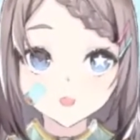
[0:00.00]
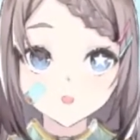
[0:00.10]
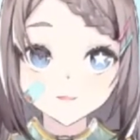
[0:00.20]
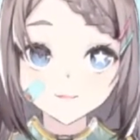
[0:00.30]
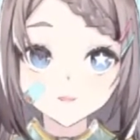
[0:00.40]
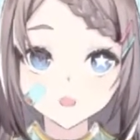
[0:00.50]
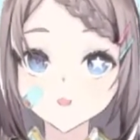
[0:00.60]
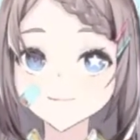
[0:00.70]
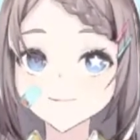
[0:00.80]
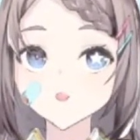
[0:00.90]
go through this
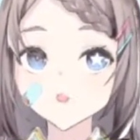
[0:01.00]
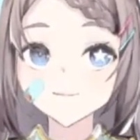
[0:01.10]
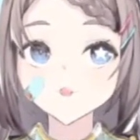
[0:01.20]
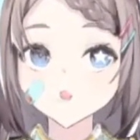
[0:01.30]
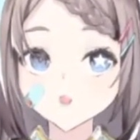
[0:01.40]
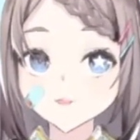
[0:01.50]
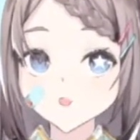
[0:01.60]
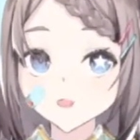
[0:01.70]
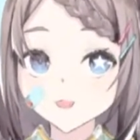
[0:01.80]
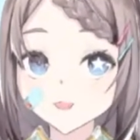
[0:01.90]
course, and you can delete
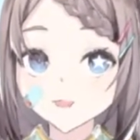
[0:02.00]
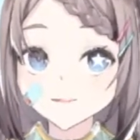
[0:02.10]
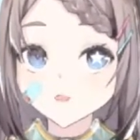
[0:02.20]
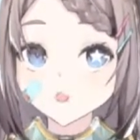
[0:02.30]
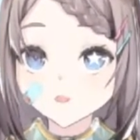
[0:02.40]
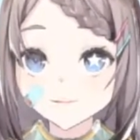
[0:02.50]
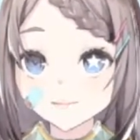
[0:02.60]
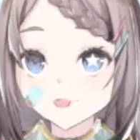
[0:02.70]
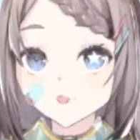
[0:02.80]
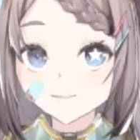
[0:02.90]
everything
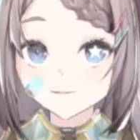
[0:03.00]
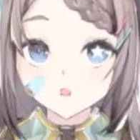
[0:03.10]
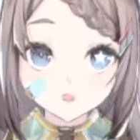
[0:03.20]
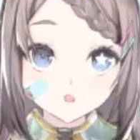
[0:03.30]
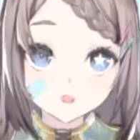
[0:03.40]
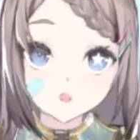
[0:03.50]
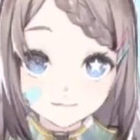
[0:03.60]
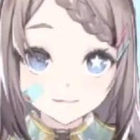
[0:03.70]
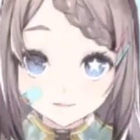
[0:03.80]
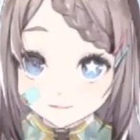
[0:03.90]
afterwards. So
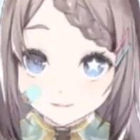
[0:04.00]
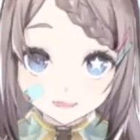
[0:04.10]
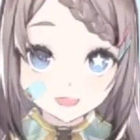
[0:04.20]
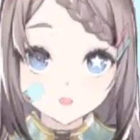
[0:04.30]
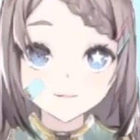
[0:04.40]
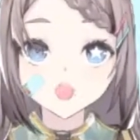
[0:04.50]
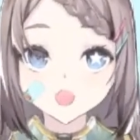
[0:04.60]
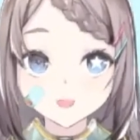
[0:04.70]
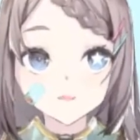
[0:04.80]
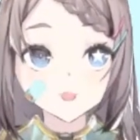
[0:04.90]
it's fine. It's really
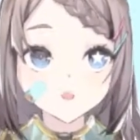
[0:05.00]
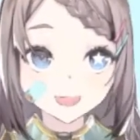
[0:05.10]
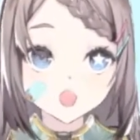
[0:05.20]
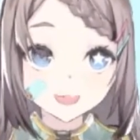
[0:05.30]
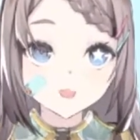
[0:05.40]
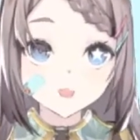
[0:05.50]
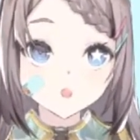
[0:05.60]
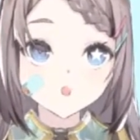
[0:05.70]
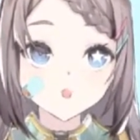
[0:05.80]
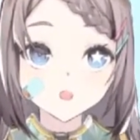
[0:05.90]
fine.
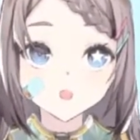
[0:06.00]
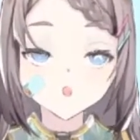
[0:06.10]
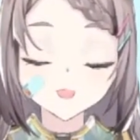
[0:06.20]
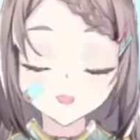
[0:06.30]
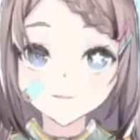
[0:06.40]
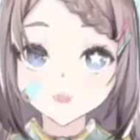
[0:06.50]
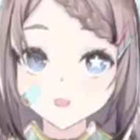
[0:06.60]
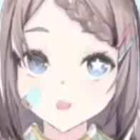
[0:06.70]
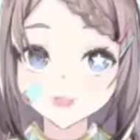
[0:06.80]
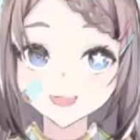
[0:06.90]
So just make sure that
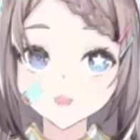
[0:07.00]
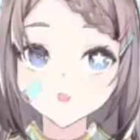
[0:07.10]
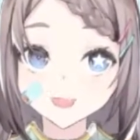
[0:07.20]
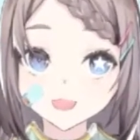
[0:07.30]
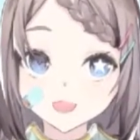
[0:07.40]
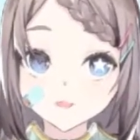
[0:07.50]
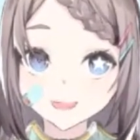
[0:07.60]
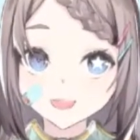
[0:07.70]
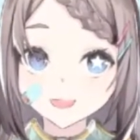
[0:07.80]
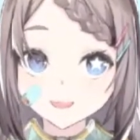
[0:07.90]
you are
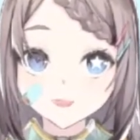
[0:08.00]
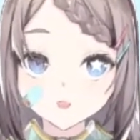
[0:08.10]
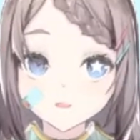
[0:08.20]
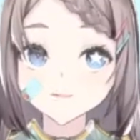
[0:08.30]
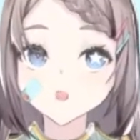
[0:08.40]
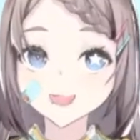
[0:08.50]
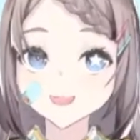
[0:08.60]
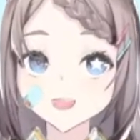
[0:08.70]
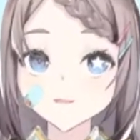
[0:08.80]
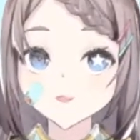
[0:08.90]

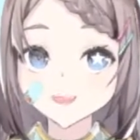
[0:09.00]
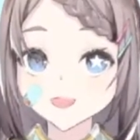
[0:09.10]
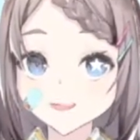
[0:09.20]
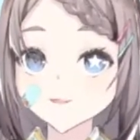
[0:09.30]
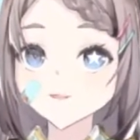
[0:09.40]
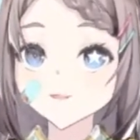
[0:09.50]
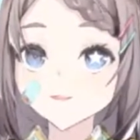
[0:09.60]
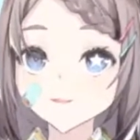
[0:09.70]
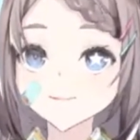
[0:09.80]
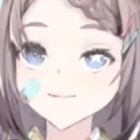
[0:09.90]
navigated into
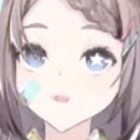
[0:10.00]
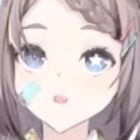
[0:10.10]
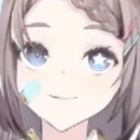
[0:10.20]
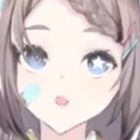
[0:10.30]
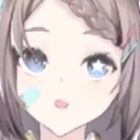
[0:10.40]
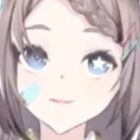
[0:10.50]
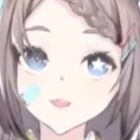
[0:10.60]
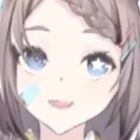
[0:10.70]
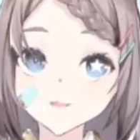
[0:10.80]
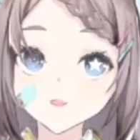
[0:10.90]
VirtualBox VMs
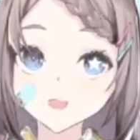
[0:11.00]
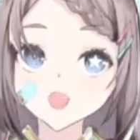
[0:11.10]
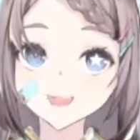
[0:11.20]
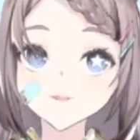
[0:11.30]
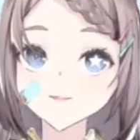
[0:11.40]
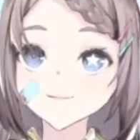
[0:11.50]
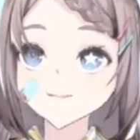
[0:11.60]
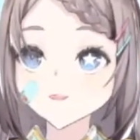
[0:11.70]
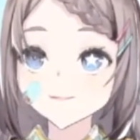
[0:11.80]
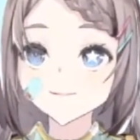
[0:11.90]
and your VM
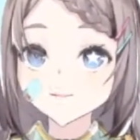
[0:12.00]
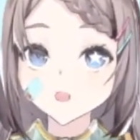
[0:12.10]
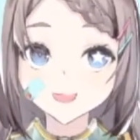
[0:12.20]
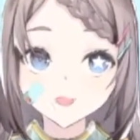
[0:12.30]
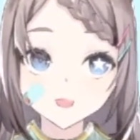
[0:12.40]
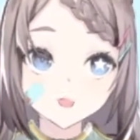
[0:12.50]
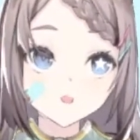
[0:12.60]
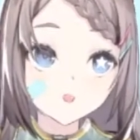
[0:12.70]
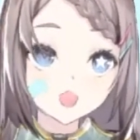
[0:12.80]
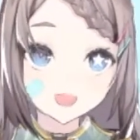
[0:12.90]
folder instead of the
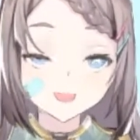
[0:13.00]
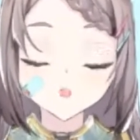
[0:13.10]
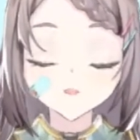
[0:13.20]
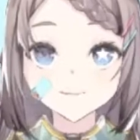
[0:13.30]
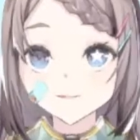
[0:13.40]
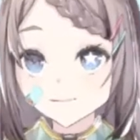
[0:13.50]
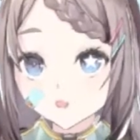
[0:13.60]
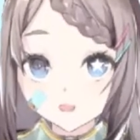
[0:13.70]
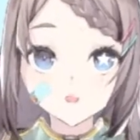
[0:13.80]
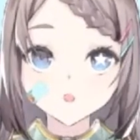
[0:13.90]
downloads or wherever you
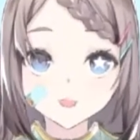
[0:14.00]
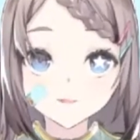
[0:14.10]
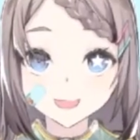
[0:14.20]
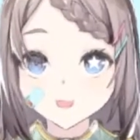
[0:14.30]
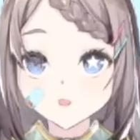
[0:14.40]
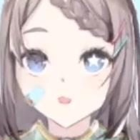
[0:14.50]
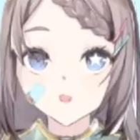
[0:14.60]
extracted them.